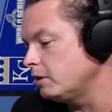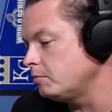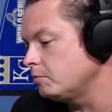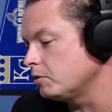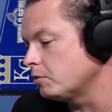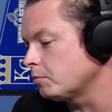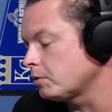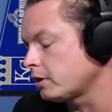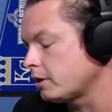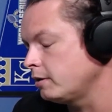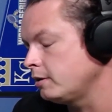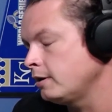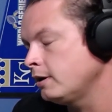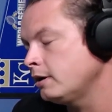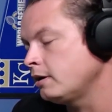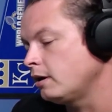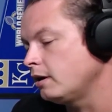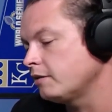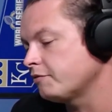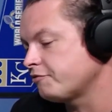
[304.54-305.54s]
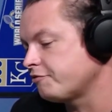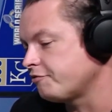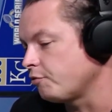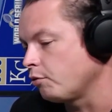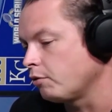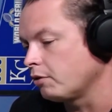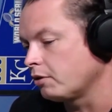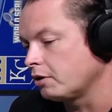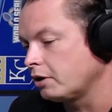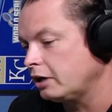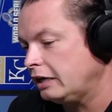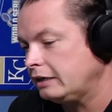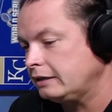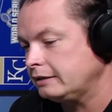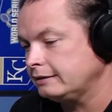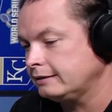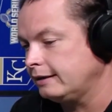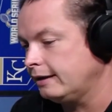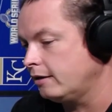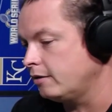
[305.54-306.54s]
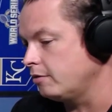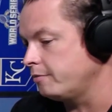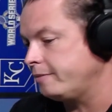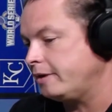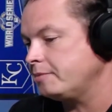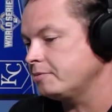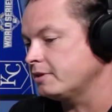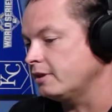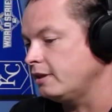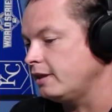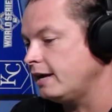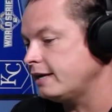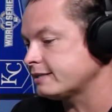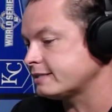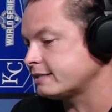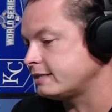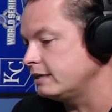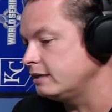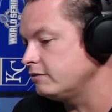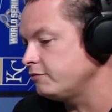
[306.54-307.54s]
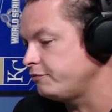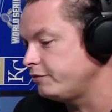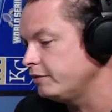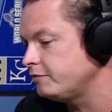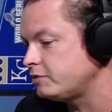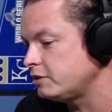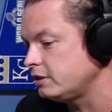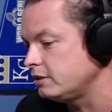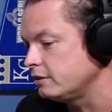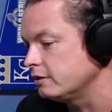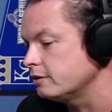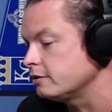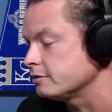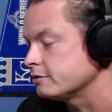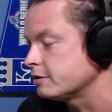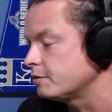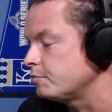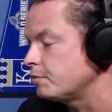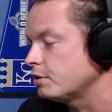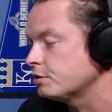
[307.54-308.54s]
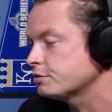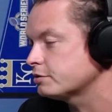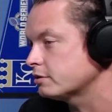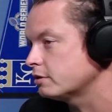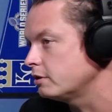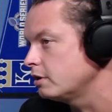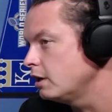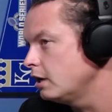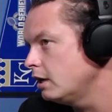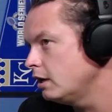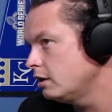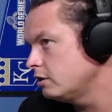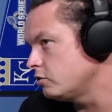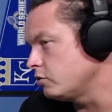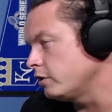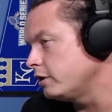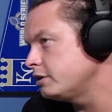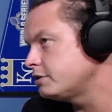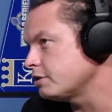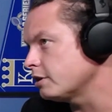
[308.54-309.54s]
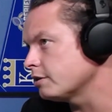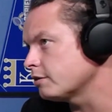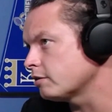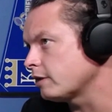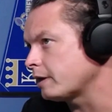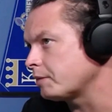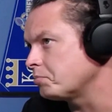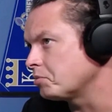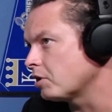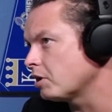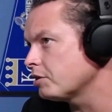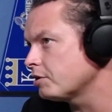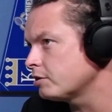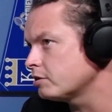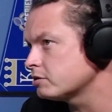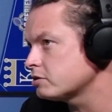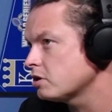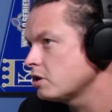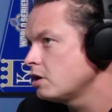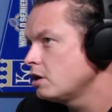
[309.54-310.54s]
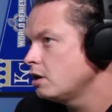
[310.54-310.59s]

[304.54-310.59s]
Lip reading: Nurmagomedov for, I don't know, maybe the last 10, 15 years. They basically treat each other like brothers.